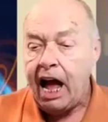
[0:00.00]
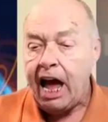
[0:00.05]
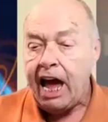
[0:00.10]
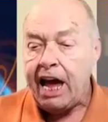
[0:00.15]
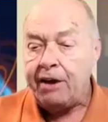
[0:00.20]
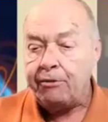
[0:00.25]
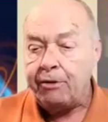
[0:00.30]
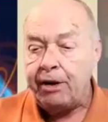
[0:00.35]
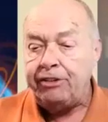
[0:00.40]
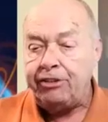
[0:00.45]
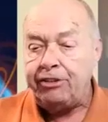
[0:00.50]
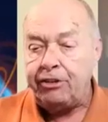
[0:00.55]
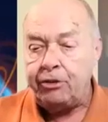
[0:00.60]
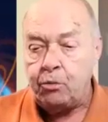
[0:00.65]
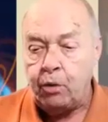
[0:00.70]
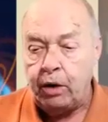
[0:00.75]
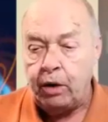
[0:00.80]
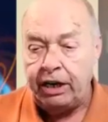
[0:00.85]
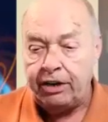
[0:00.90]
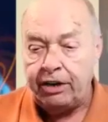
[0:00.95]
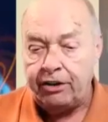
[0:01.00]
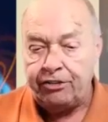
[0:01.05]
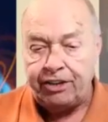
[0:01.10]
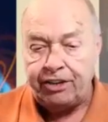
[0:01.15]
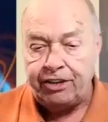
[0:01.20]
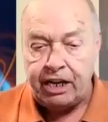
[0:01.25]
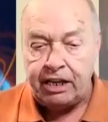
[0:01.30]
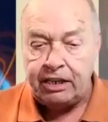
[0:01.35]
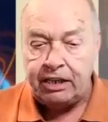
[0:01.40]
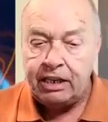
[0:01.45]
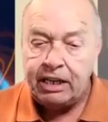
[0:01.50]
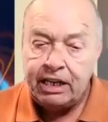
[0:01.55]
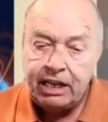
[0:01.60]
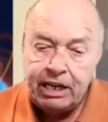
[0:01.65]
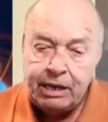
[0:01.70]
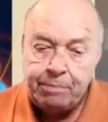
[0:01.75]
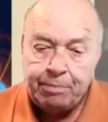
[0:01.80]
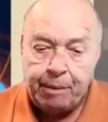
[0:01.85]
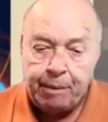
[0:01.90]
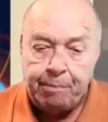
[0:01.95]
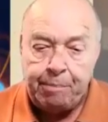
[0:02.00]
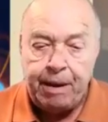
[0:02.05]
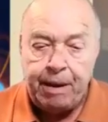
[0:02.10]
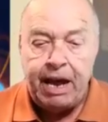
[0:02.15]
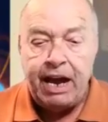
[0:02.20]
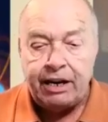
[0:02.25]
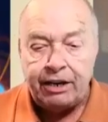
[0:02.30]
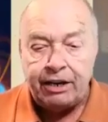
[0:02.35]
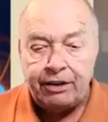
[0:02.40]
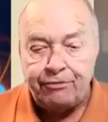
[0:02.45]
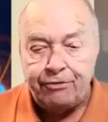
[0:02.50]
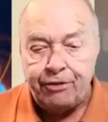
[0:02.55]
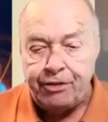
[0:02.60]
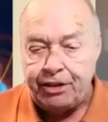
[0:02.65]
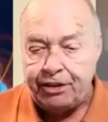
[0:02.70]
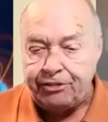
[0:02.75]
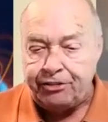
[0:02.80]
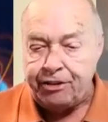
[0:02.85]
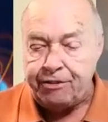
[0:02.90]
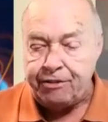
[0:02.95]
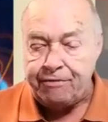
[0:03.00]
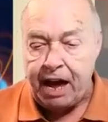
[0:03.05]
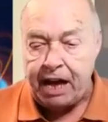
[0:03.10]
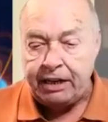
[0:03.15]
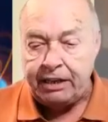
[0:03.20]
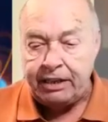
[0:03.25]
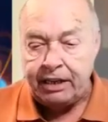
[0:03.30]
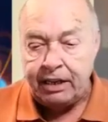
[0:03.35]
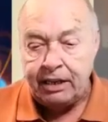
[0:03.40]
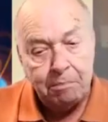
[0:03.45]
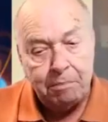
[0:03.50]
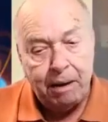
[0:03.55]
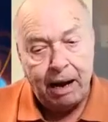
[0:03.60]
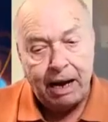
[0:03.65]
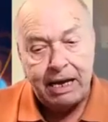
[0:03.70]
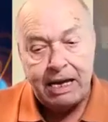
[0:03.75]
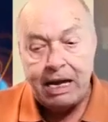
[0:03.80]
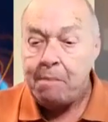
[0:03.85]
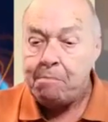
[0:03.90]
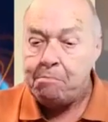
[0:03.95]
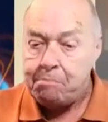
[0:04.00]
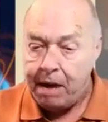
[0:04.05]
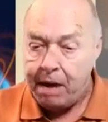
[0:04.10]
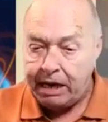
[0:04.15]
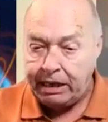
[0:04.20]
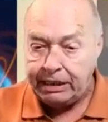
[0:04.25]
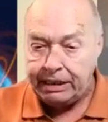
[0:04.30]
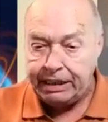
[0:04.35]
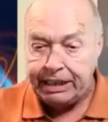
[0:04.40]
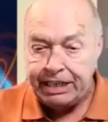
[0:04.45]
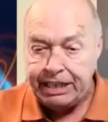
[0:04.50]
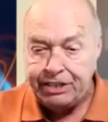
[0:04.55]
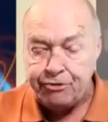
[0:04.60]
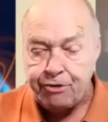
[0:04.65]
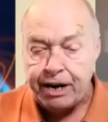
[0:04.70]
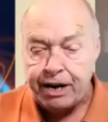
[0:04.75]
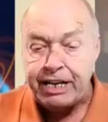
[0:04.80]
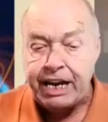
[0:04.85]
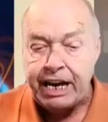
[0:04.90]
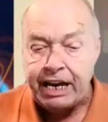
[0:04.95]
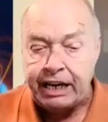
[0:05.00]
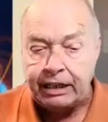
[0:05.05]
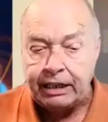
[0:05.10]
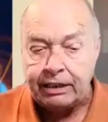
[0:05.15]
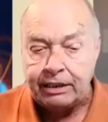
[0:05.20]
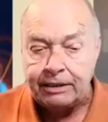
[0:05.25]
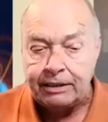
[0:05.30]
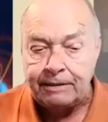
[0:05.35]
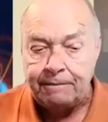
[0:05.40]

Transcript: A recent winner said he prepared for this event by mainly drinking.